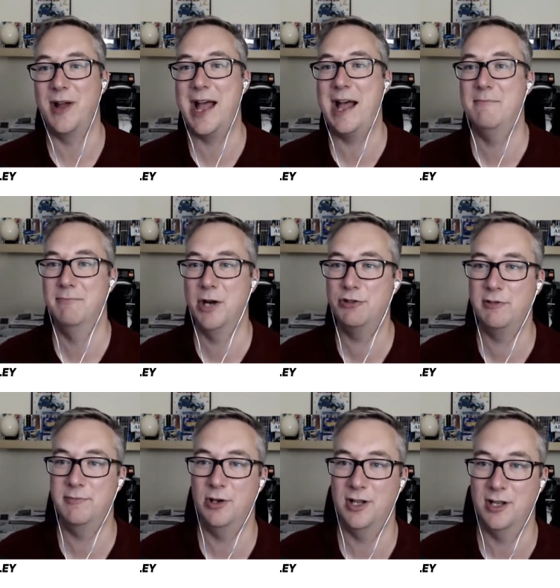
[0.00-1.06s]
at Motoring
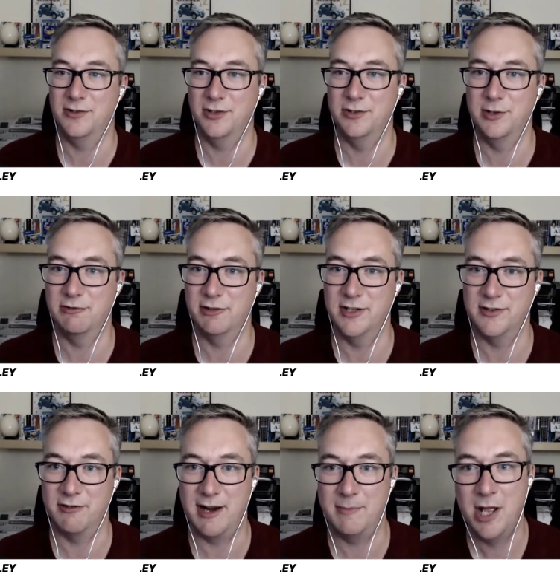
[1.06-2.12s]
Podcast on Twitter and
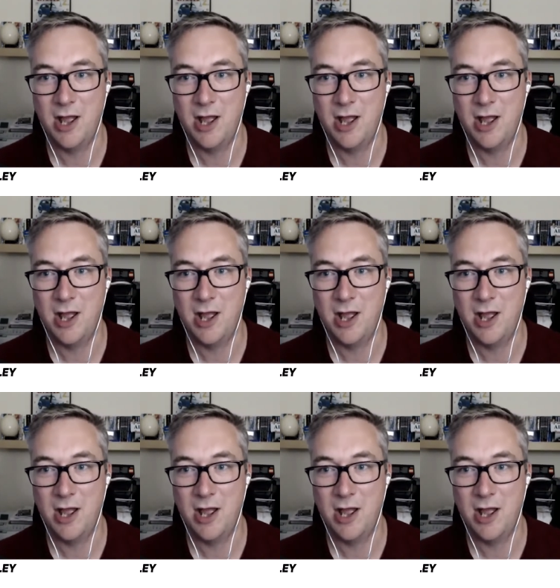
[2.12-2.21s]
Instagram,